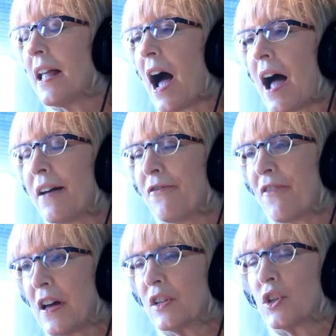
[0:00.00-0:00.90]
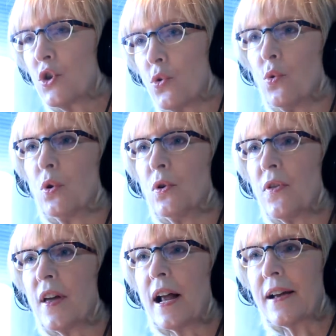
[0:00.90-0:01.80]
I have found a tool
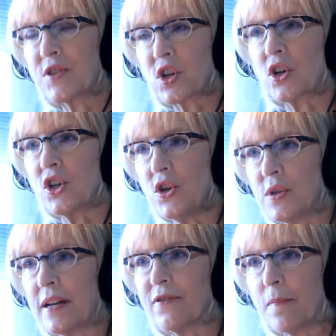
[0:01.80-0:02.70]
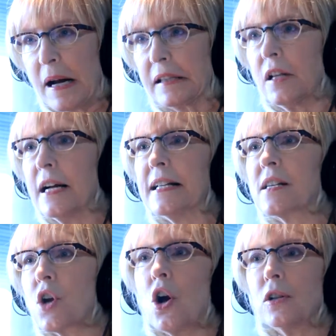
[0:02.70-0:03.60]
that I have started using for my
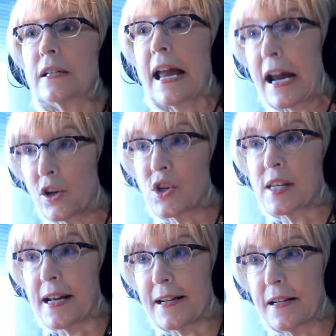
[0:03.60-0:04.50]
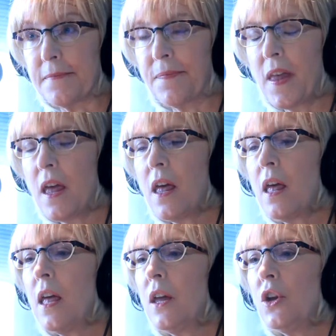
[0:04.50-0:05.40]
clients called CareSync.
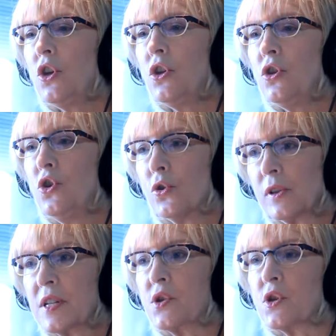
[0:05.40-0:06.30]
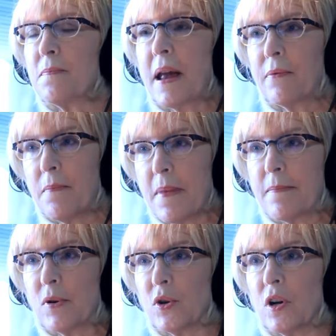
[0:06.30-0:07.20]
Your listeners may
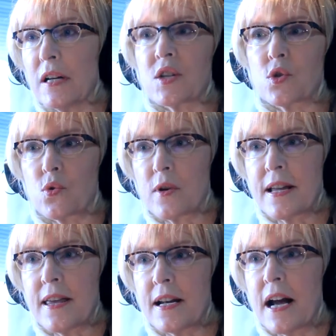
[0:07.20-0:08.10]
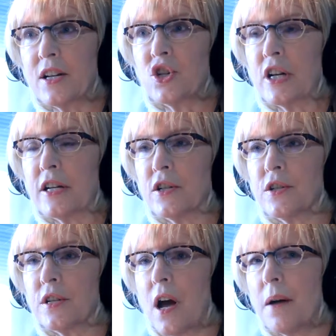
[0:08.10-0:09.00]
remember a story that I
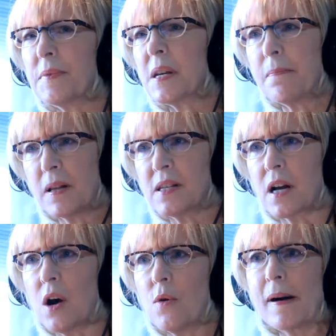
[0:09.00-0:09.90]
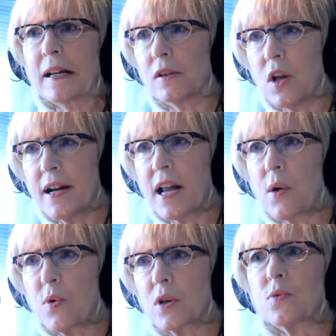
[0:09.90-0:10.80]
shared some months ago about a client
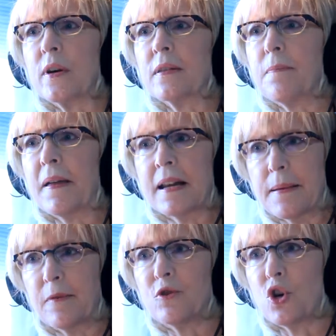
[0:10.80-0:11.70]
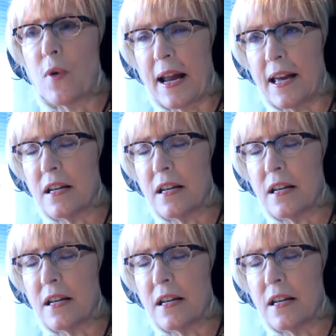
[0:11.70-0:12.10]
I worked with by the name of Joanne.